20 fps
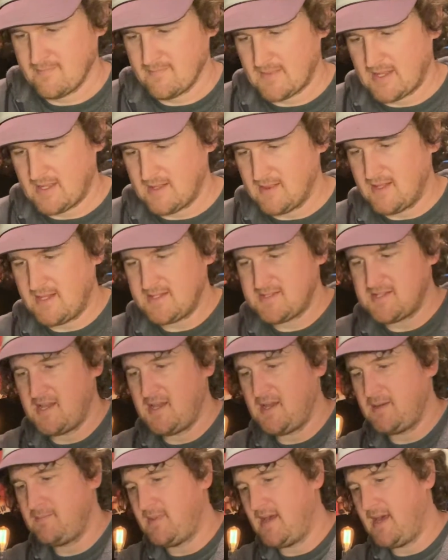Let's
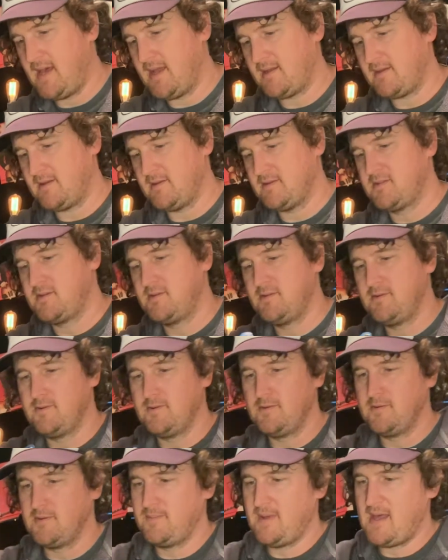head back
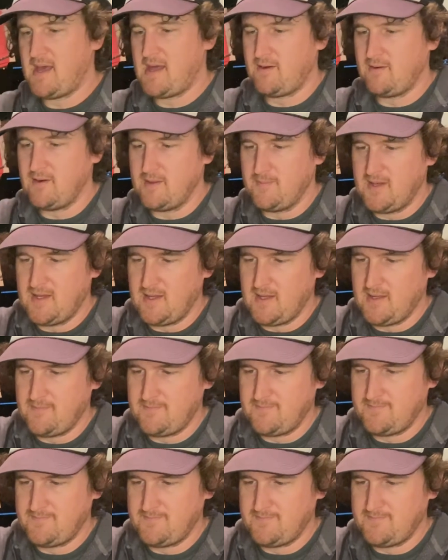to the battery bay